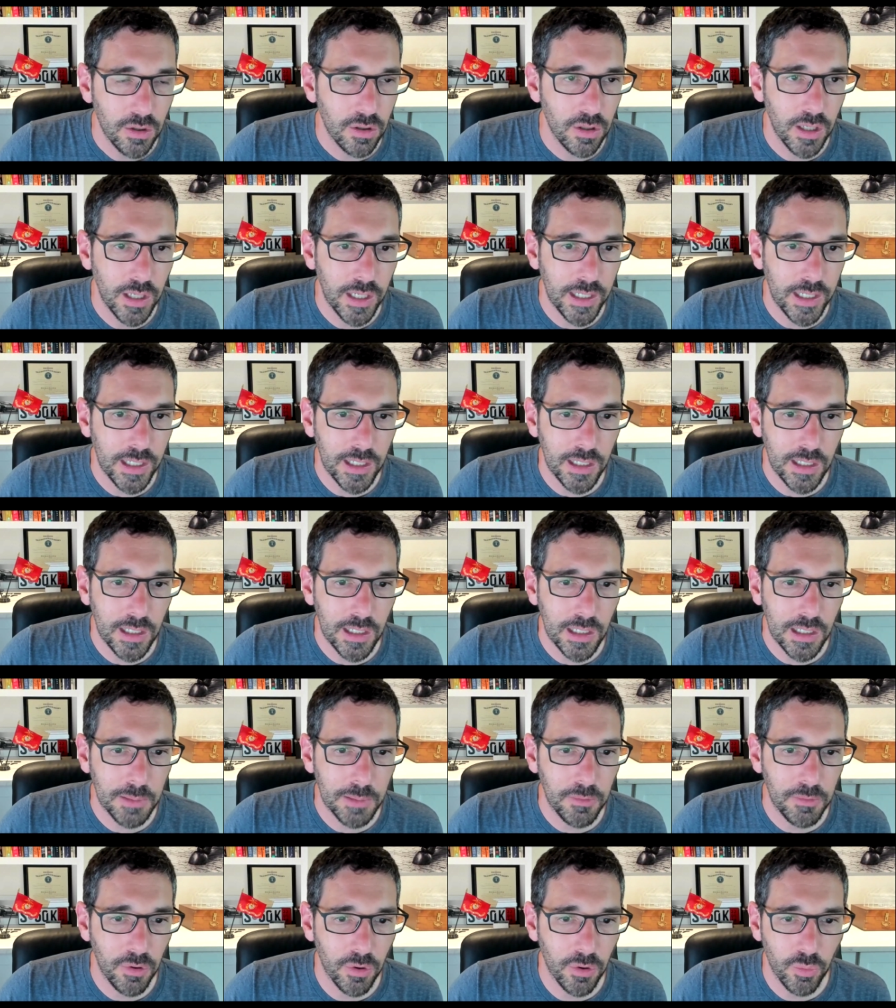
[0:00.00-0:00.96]

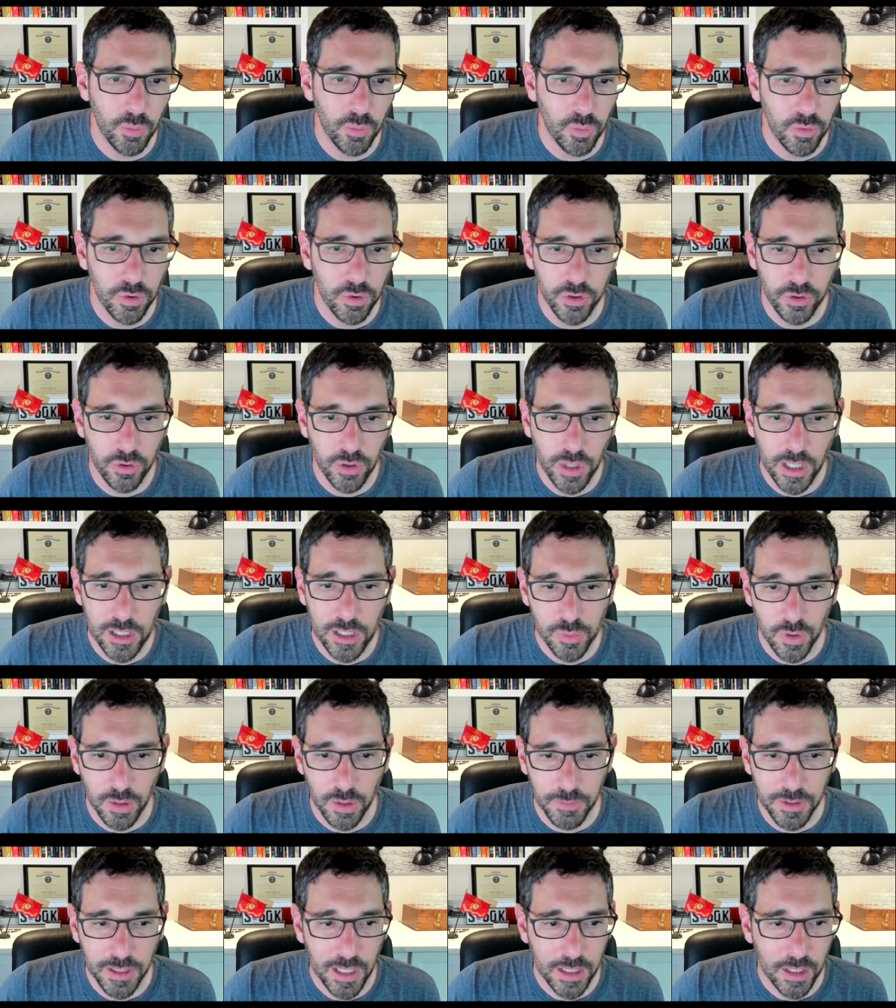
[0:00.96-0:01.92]
Or you guys
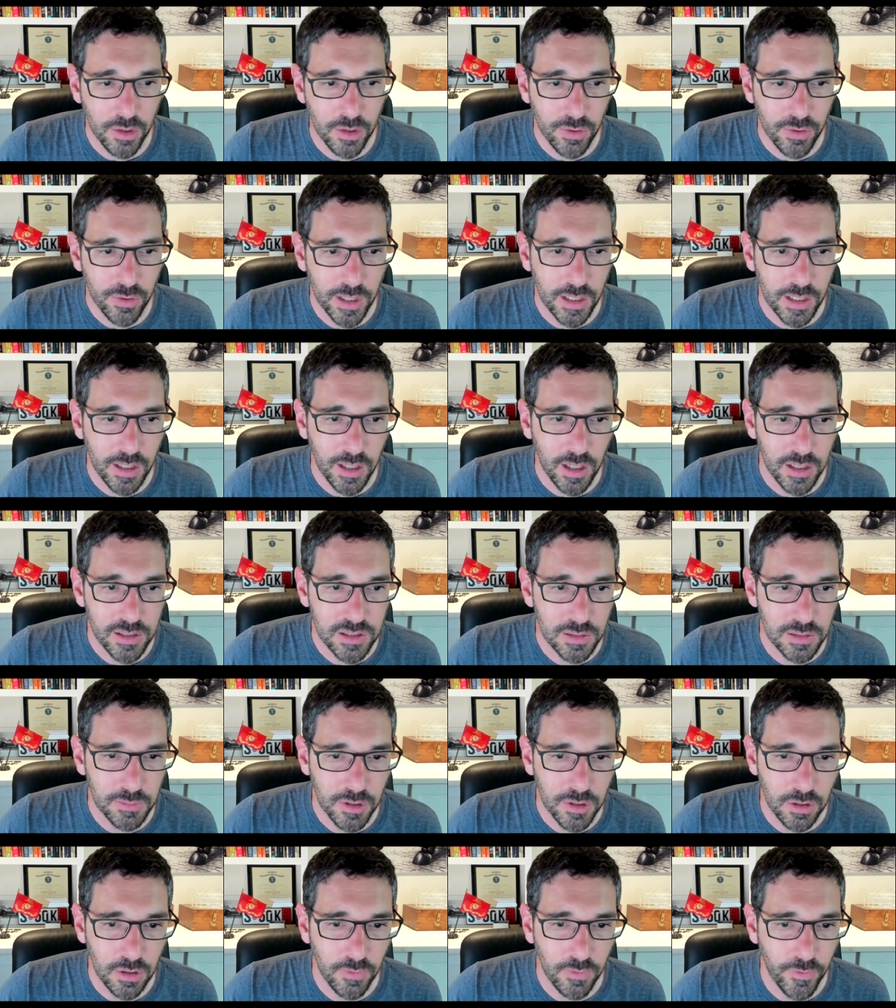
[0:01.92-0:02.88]
want me to create a
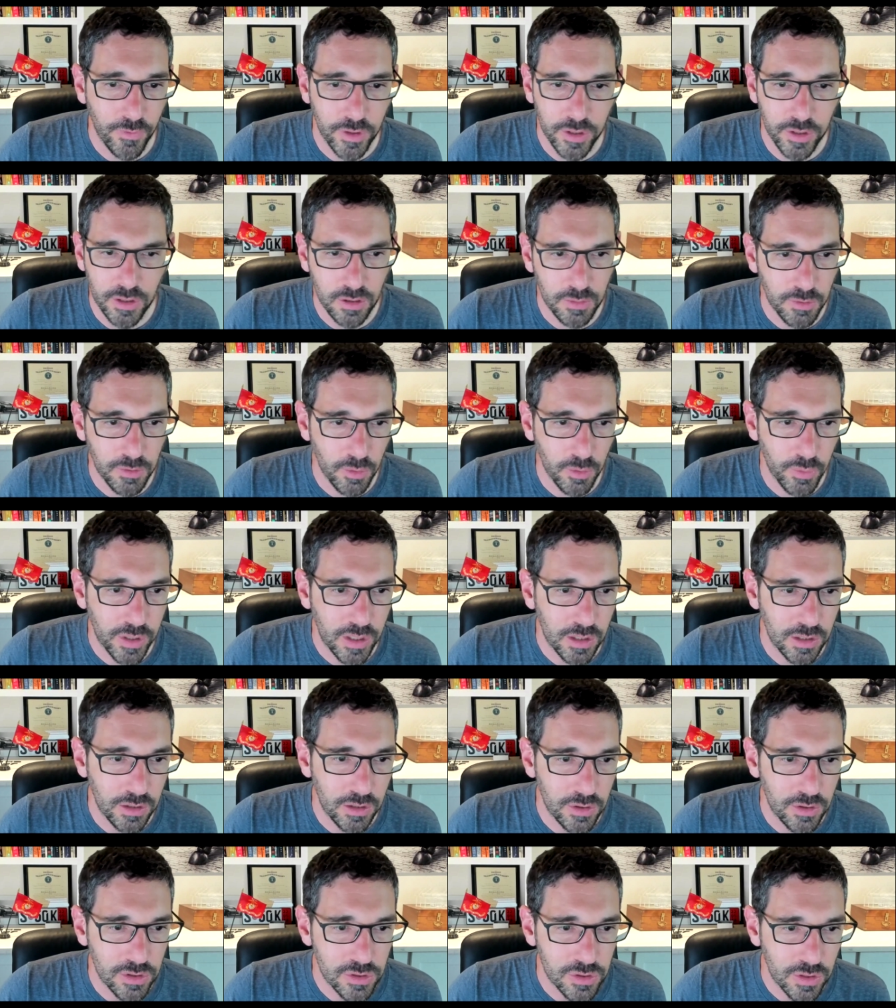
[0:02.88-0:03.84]
custom code for you, but we can
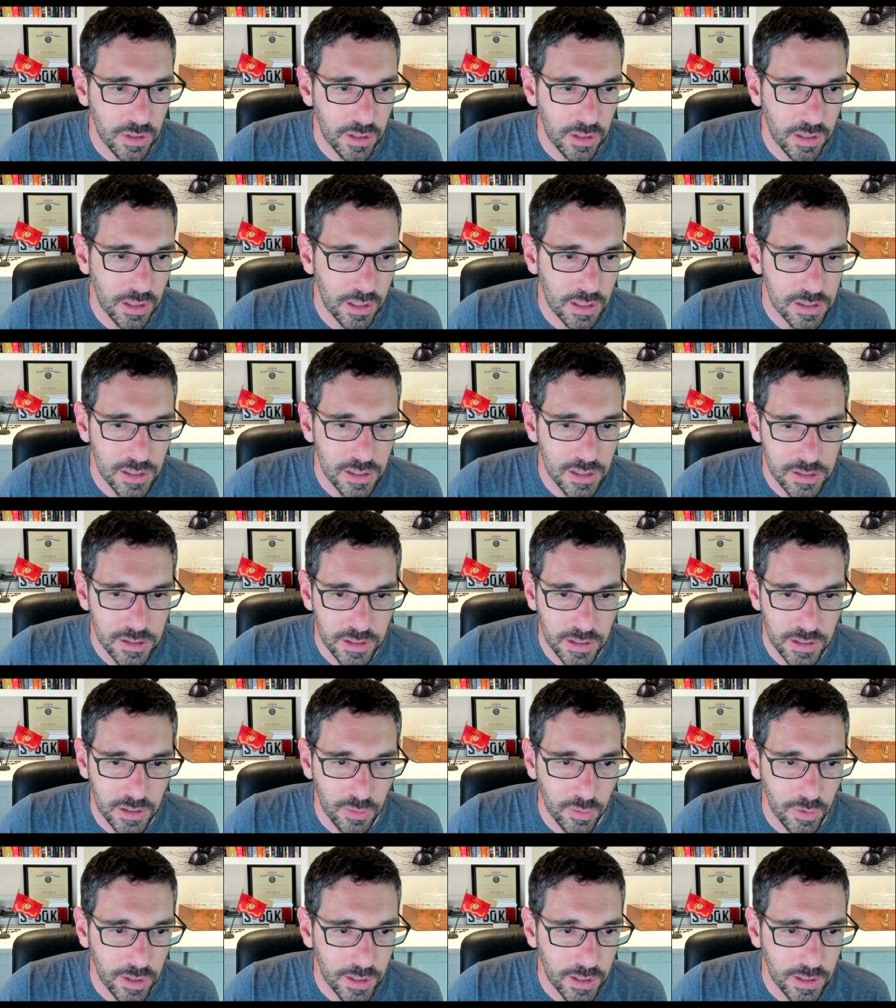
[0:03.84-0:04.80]
use an
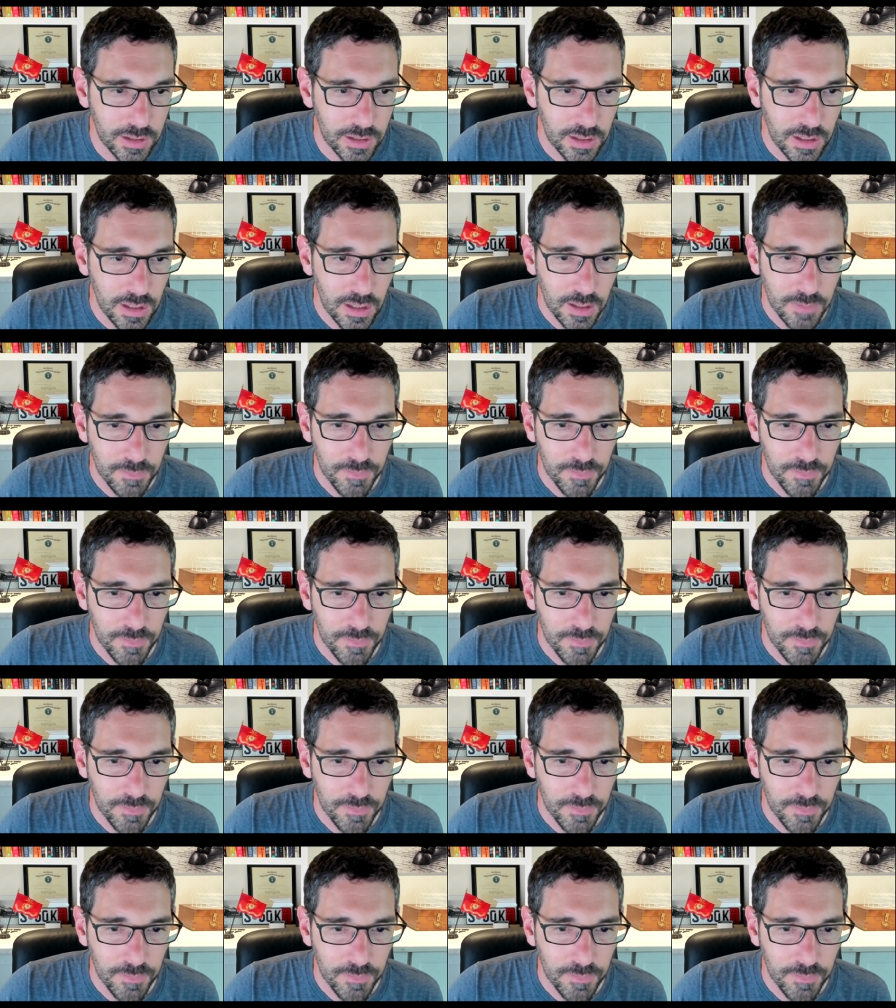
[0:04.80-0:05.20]
existing one.